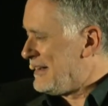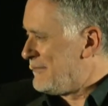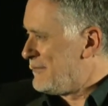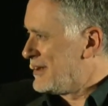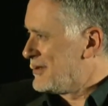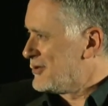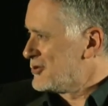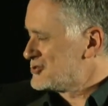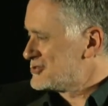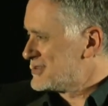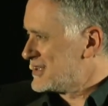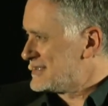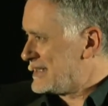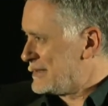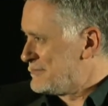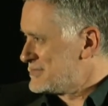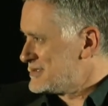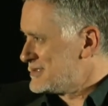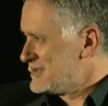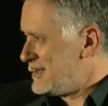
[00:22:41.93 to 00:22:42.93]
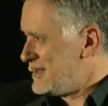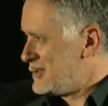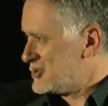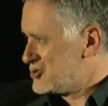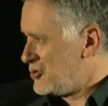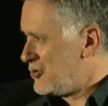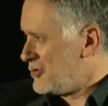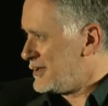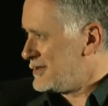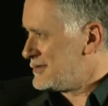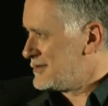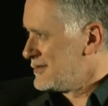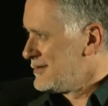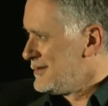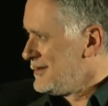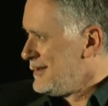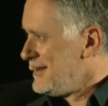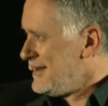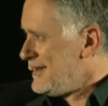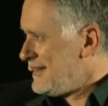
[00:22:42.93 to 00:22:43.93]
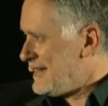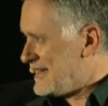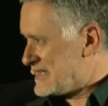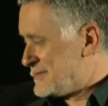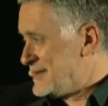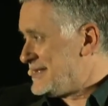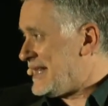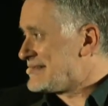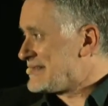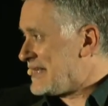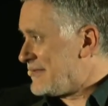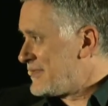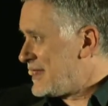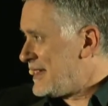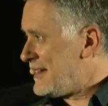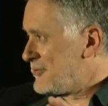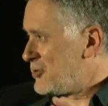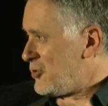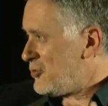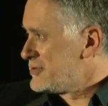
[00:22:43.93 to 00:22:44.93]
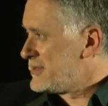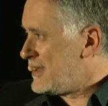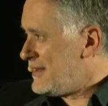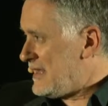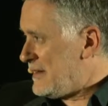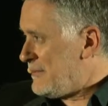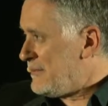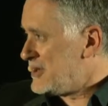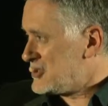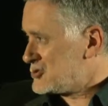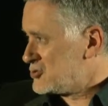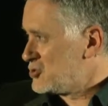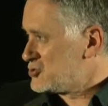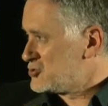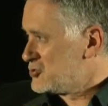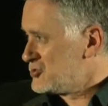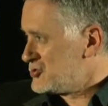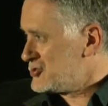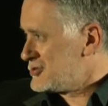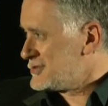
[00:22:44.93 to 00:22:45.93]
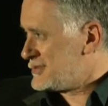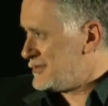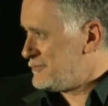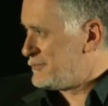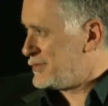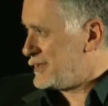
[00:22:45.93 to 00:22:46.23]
at somebody's place without previously sending a message.